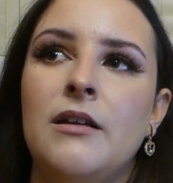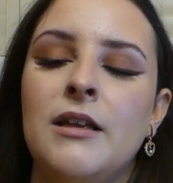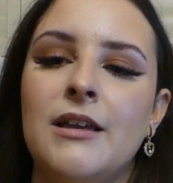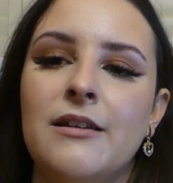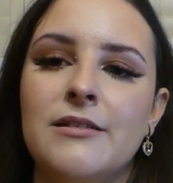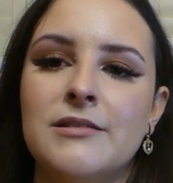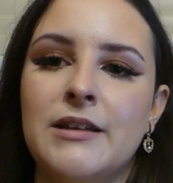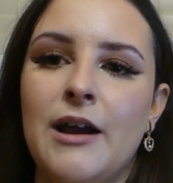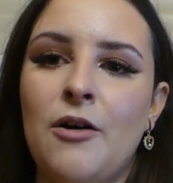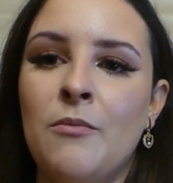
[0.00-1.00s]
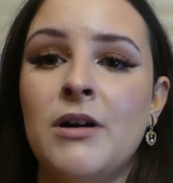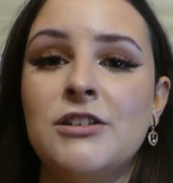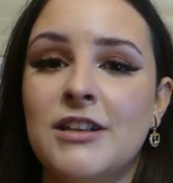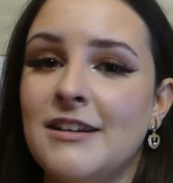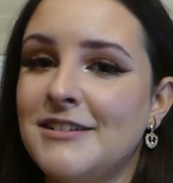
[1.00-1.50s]
It is now much
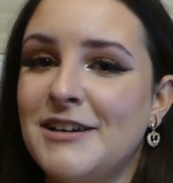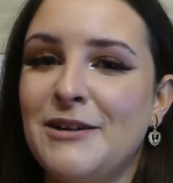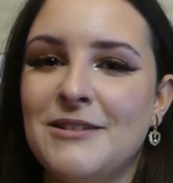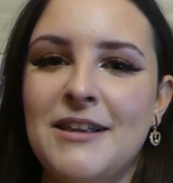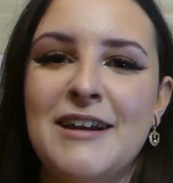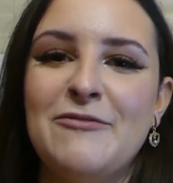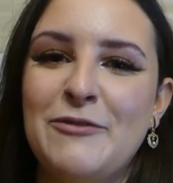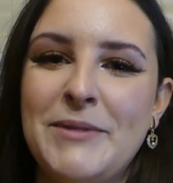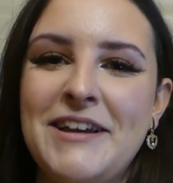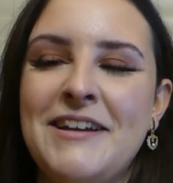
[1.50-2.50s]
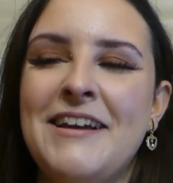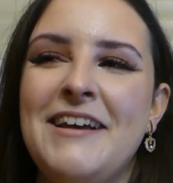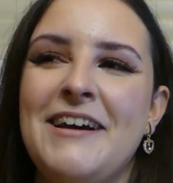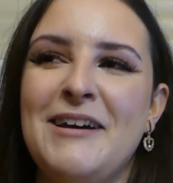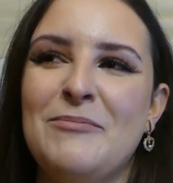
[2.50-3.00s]
later down the line for me.
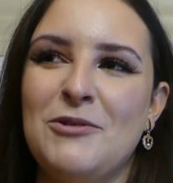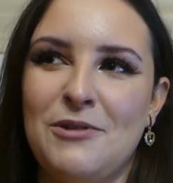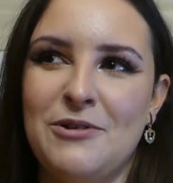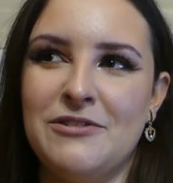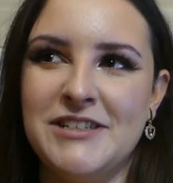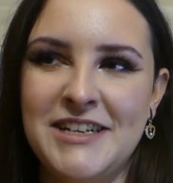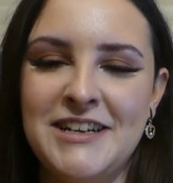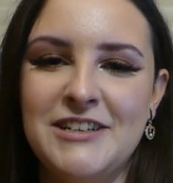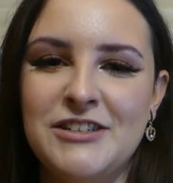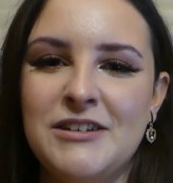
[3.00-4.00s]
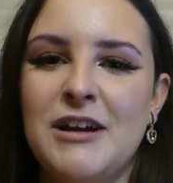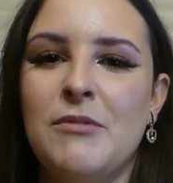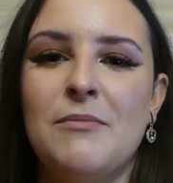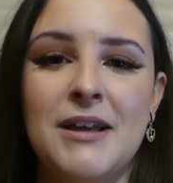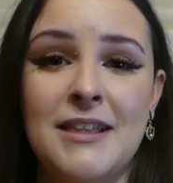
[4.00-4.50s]
I'm no longer a teenager, I'm
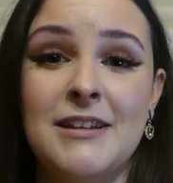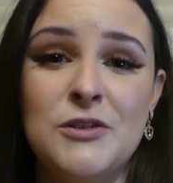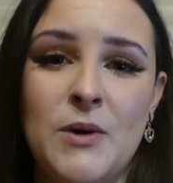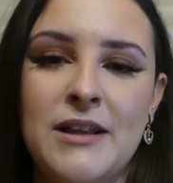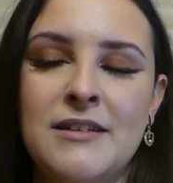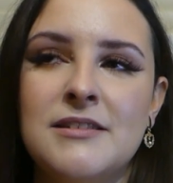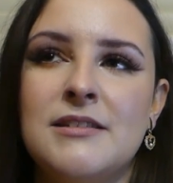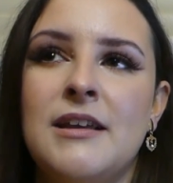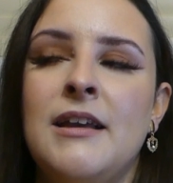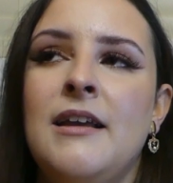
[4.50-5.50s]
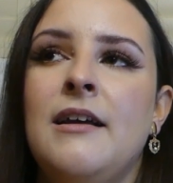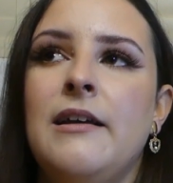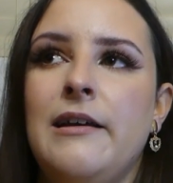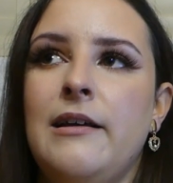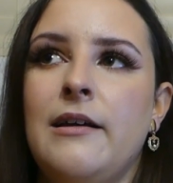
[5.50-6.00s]
in my late 20s.
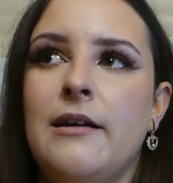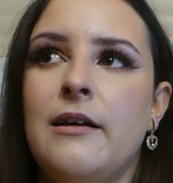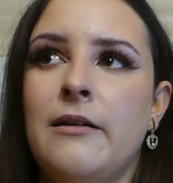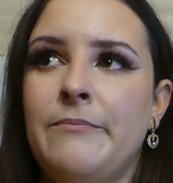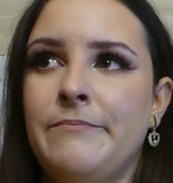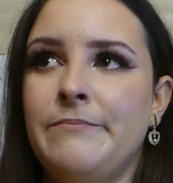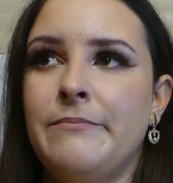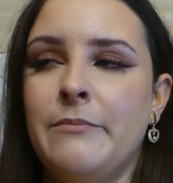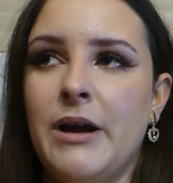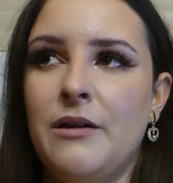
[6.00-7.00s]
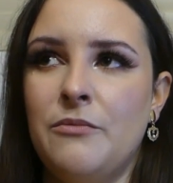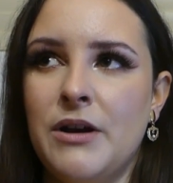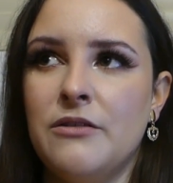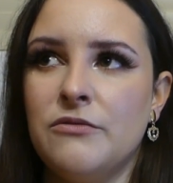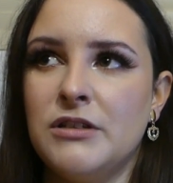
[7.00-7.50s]
My
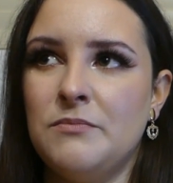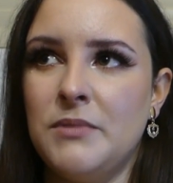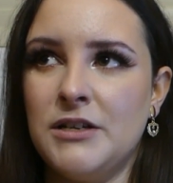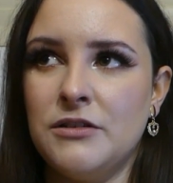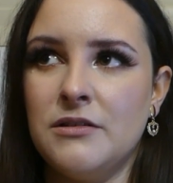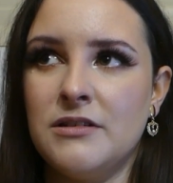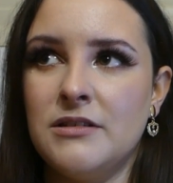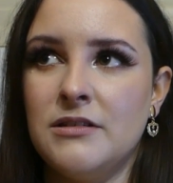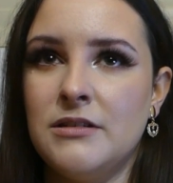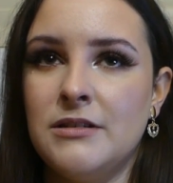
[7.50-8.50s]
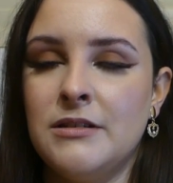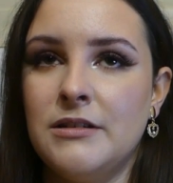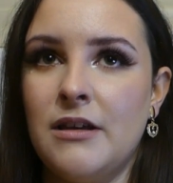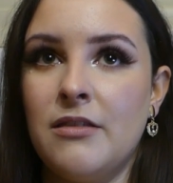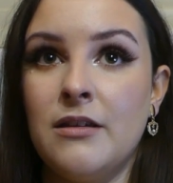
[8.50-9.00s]
retinal specialist,
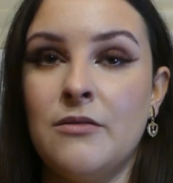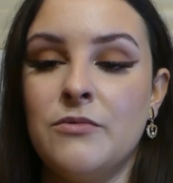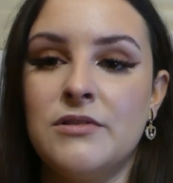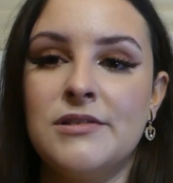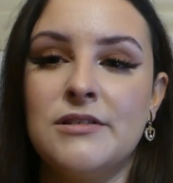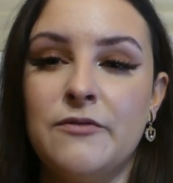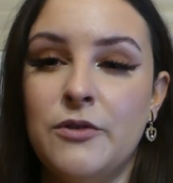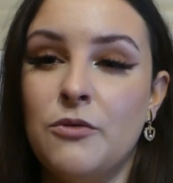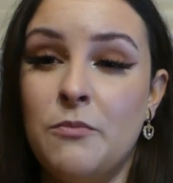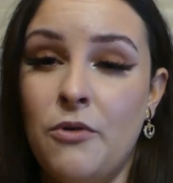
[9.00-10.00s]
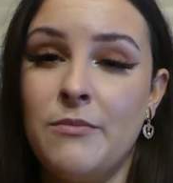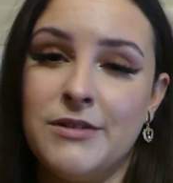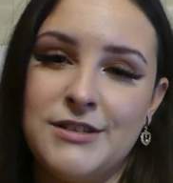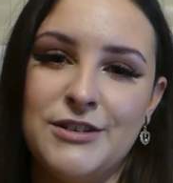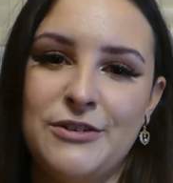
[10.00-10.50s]
I think it was a few
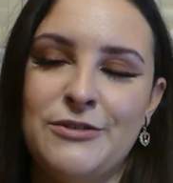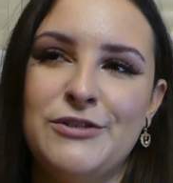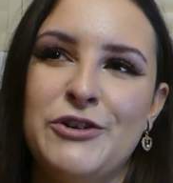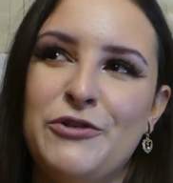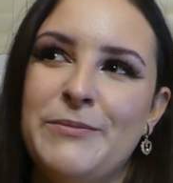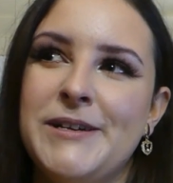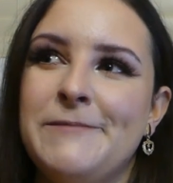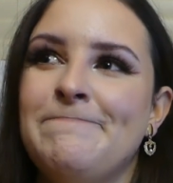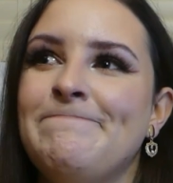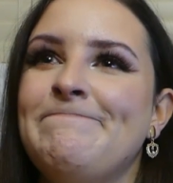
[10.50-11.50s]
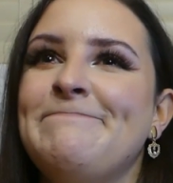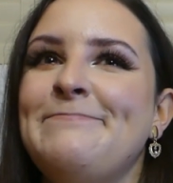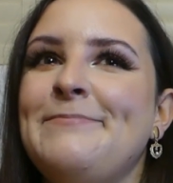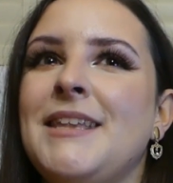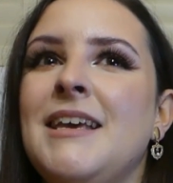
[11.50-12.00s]
appointments ago, told me,
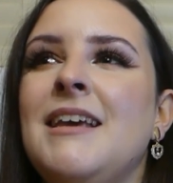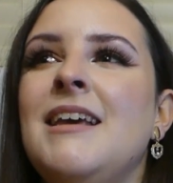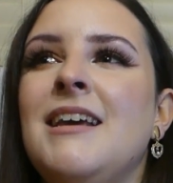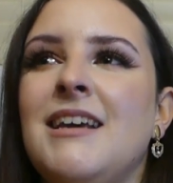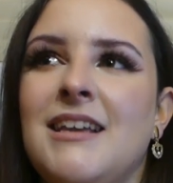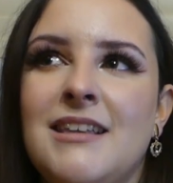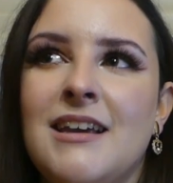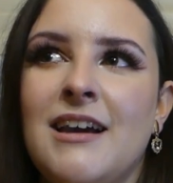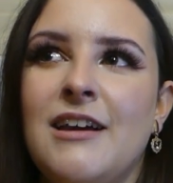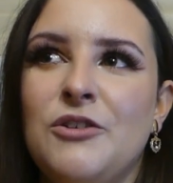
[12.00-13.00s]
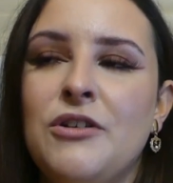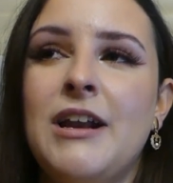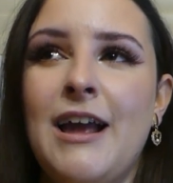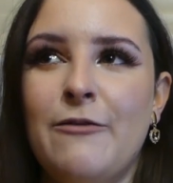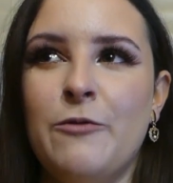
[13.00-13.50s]
yeah, you're gonna
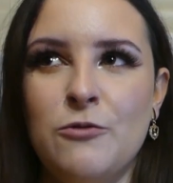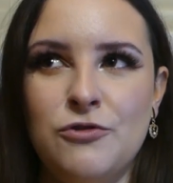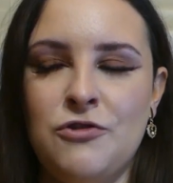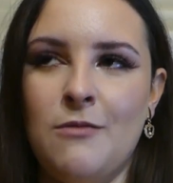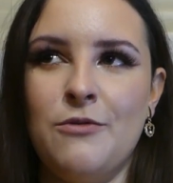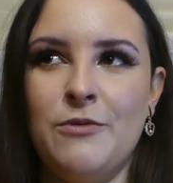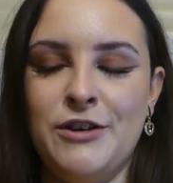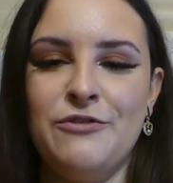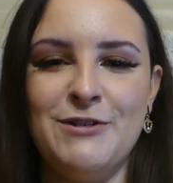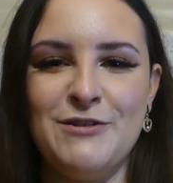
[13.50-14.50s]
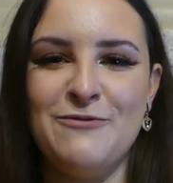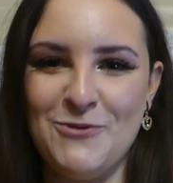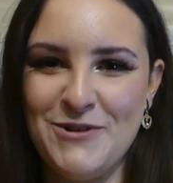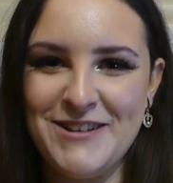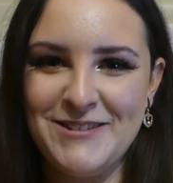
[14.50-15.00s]
have real trouble when you're in your
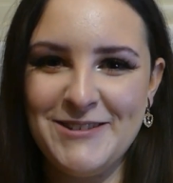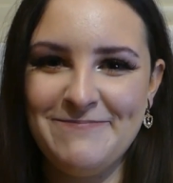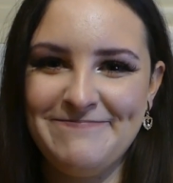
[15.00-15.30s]
40s.